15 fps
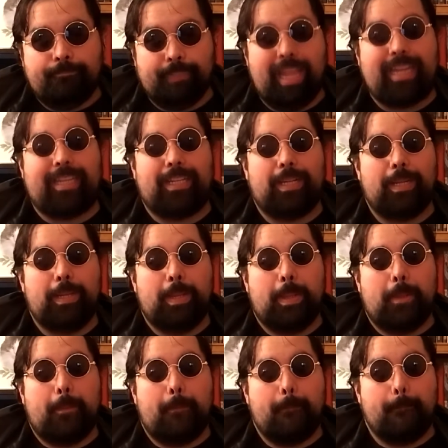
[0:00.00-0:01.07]
Like,
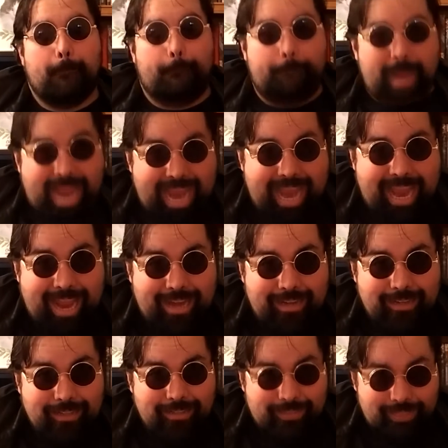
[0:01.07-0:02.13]
bad
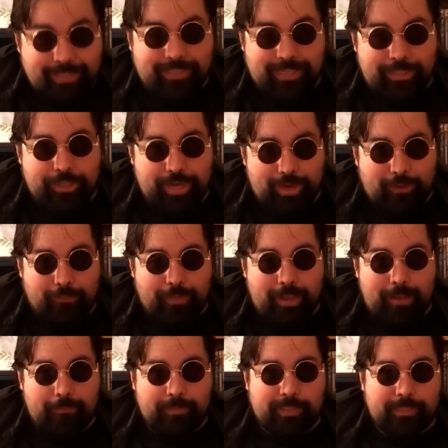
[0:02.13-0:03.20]
Disney Channel
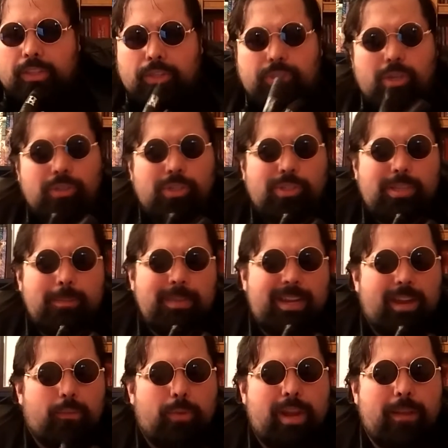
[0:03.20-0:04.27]
vibes. There's also
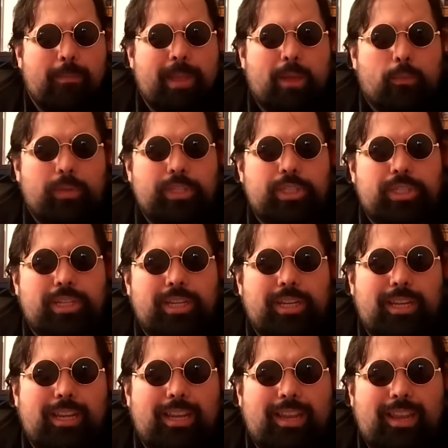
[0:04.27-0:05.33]
something I read about which
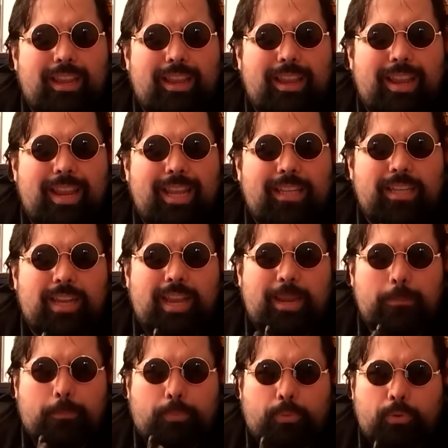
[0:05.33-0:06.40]
it,
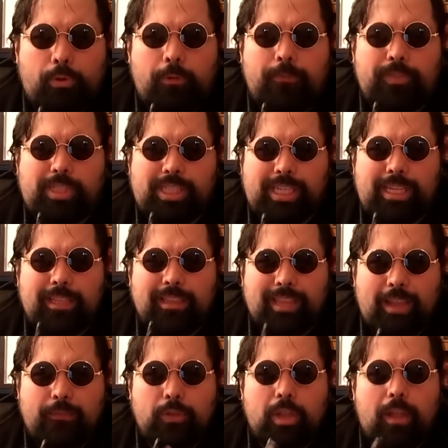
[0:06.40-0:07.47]
it proves the
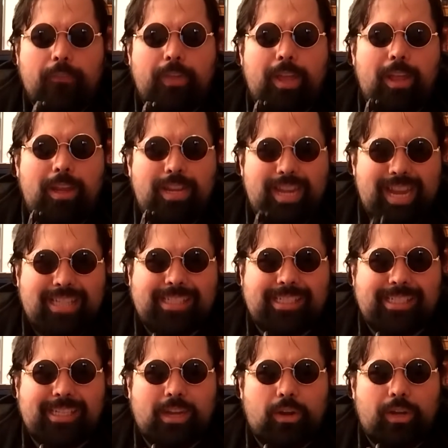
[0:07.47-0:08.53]
level of
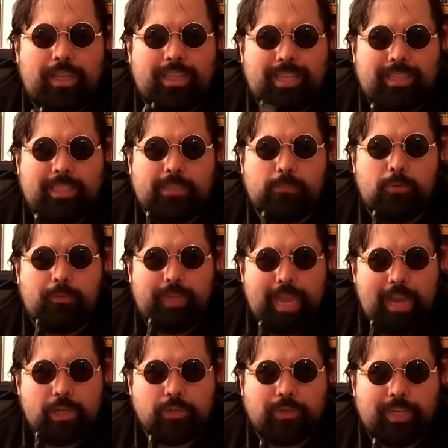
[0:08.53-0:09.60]
unnecessary that this
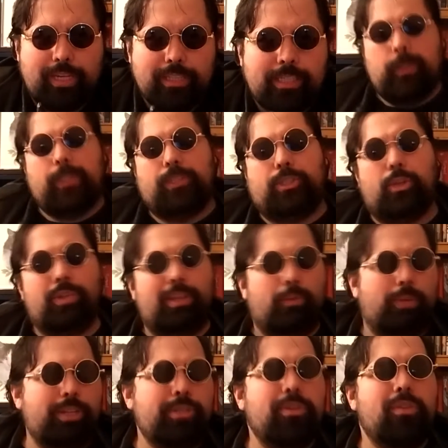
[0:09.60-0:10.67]
movie actually is. So the
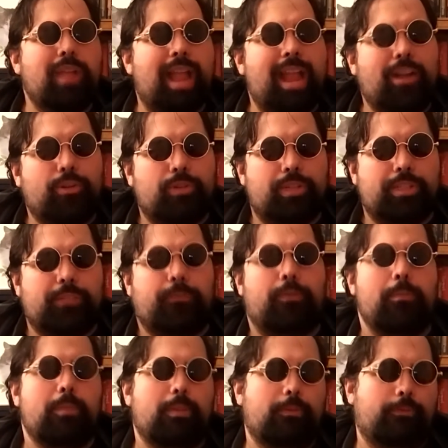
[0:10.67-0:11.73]
original actress
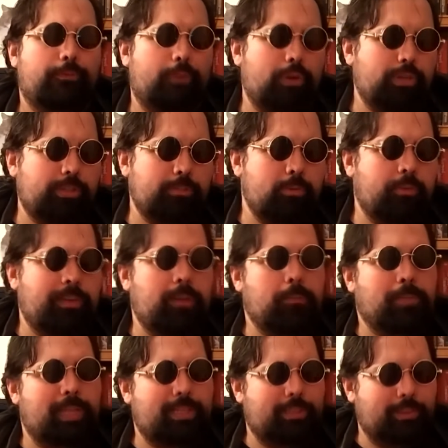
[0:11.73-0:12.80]
from the first movie
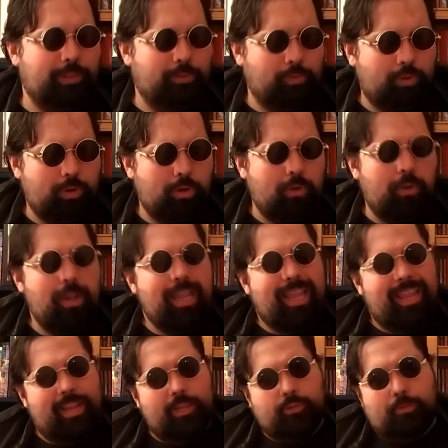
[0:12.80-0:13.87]
who played the little girl
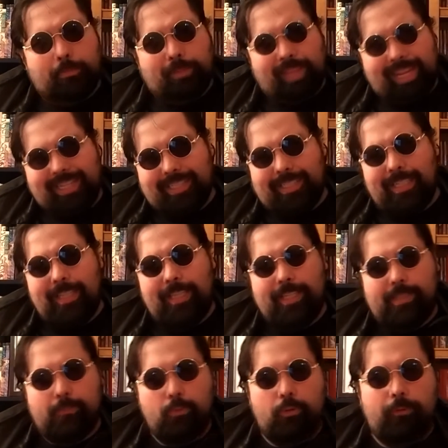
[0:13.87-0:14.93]
is replaced in
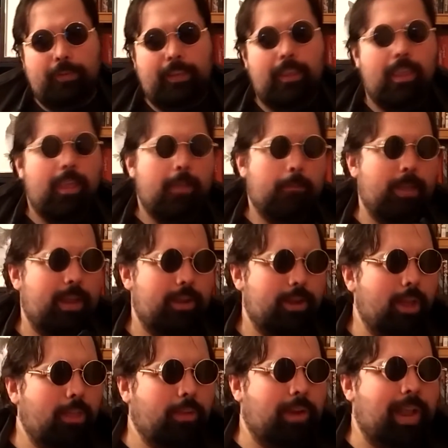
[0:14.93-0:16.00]
this movie by
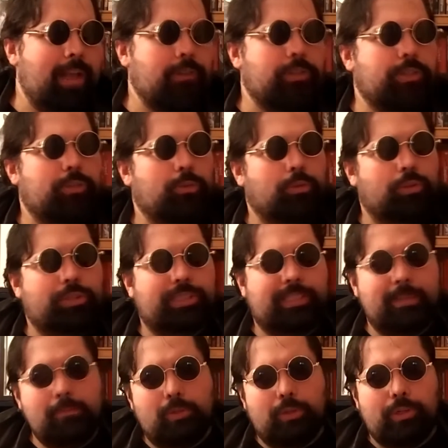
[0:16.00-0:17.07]
another actress who looks
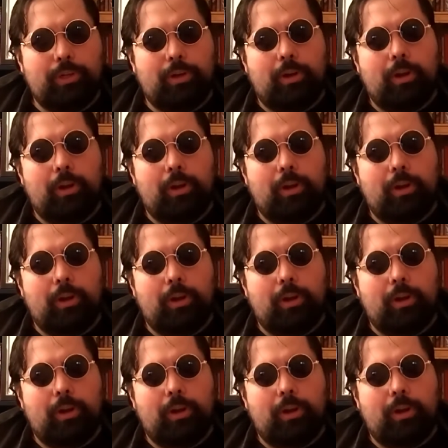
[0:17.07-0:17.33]
similar to